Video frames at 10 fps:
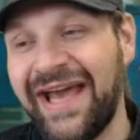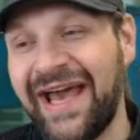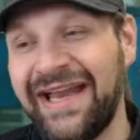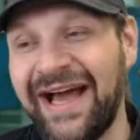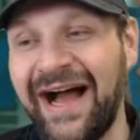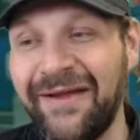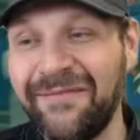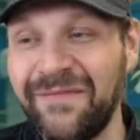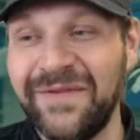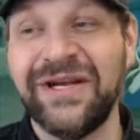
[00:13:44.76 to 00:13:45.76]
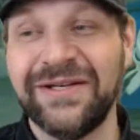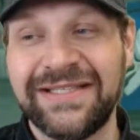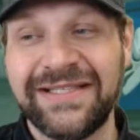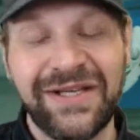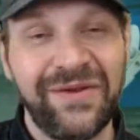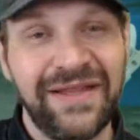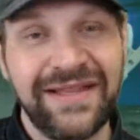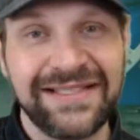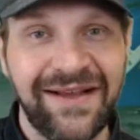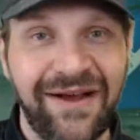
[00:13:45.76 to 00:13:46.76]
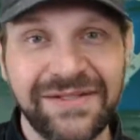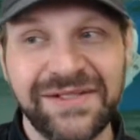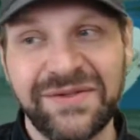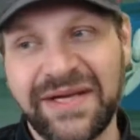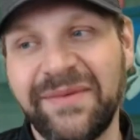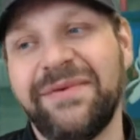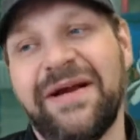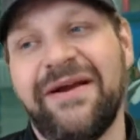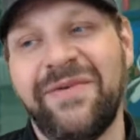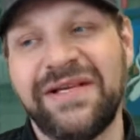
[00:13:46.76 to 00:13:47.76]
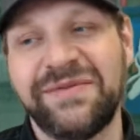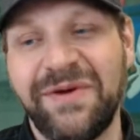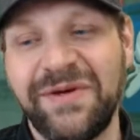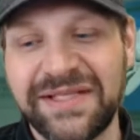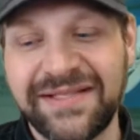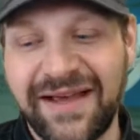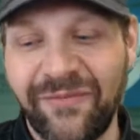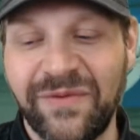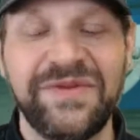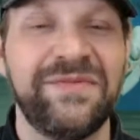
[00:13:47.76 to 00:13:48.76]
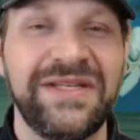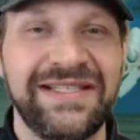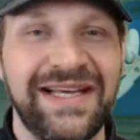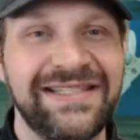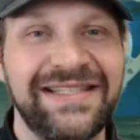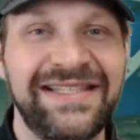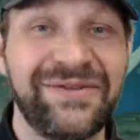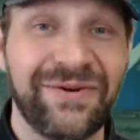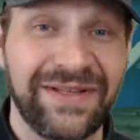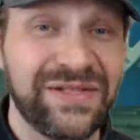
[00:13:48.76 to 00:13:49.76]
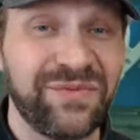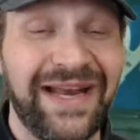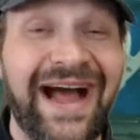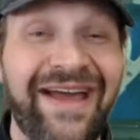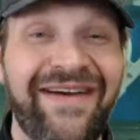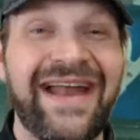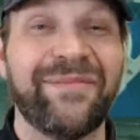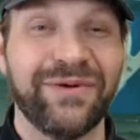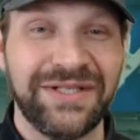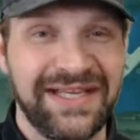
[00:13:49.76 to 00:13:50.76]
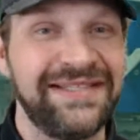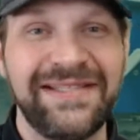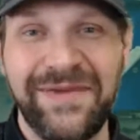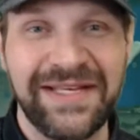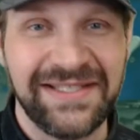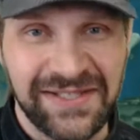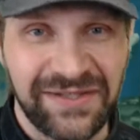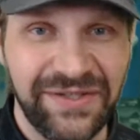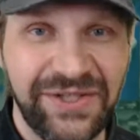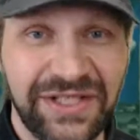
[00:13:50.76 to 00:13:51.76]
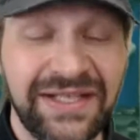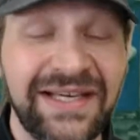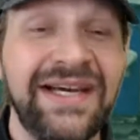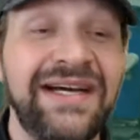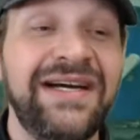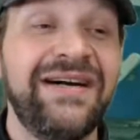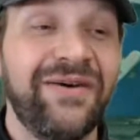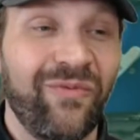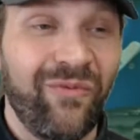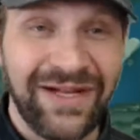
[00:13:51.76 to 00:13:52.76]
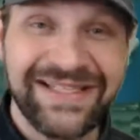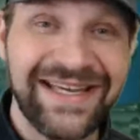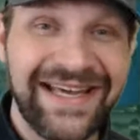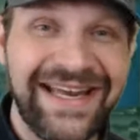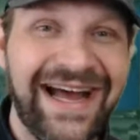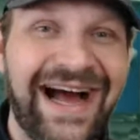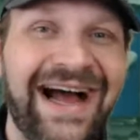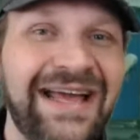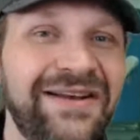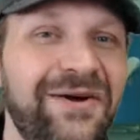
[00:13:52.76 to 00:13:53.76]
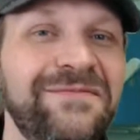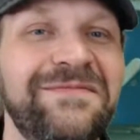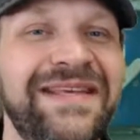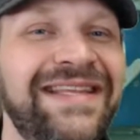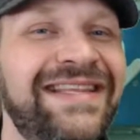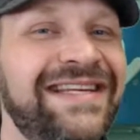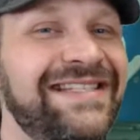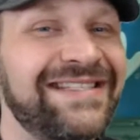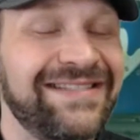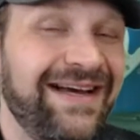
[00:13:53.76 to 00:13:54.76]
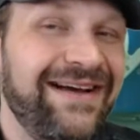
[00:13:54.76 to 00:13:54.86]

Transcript: And I'm here to tell you that that's also temporary, because most of the time when somebody does this, or at least when I have had it presented to me as a solution, once again, I don't think that it's